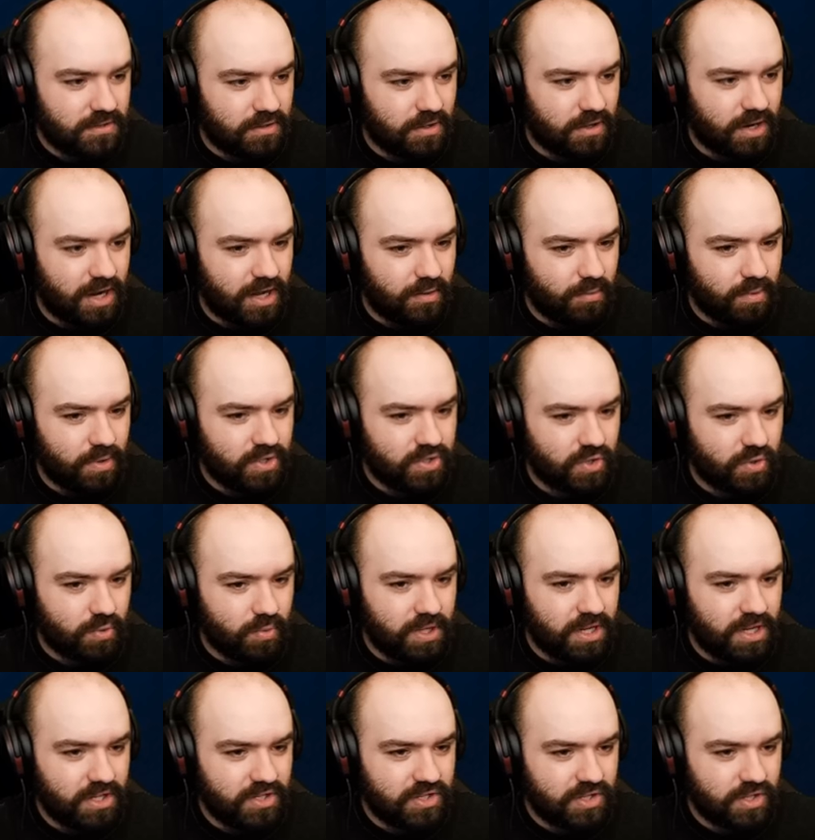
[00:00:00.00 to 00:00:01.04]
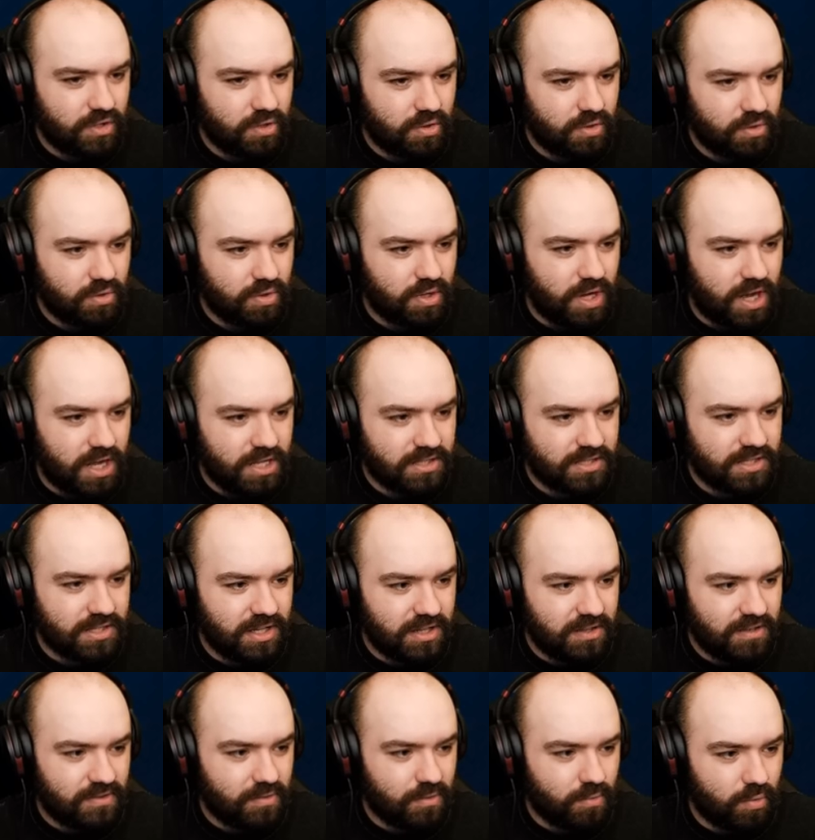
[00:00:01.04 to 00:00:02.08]
All right, we, so we need to go
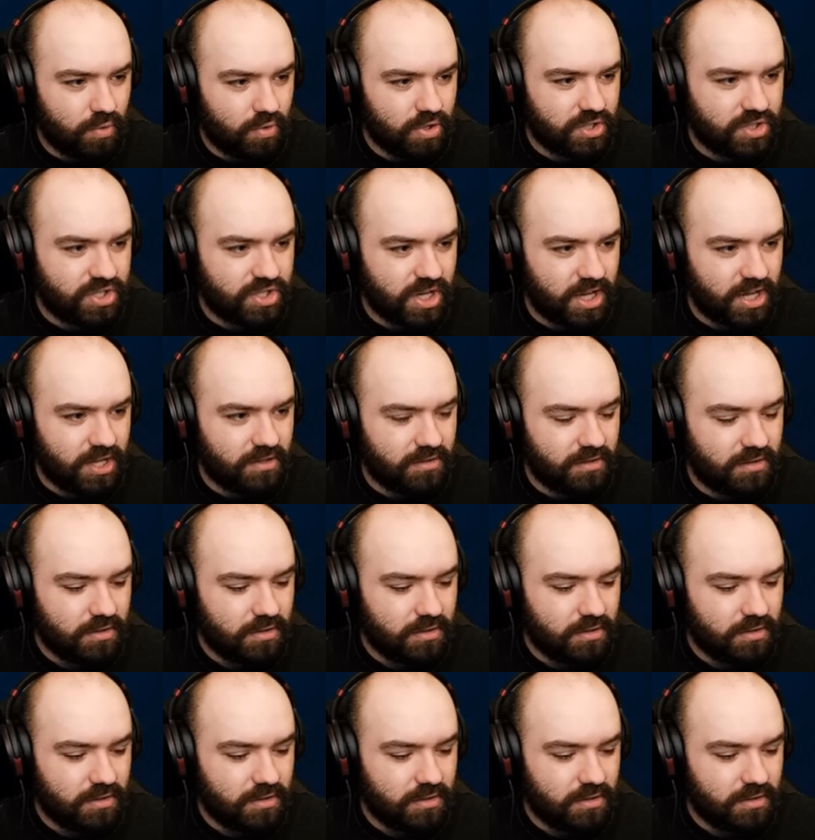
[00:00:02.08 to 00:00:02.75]
underneath the watershed.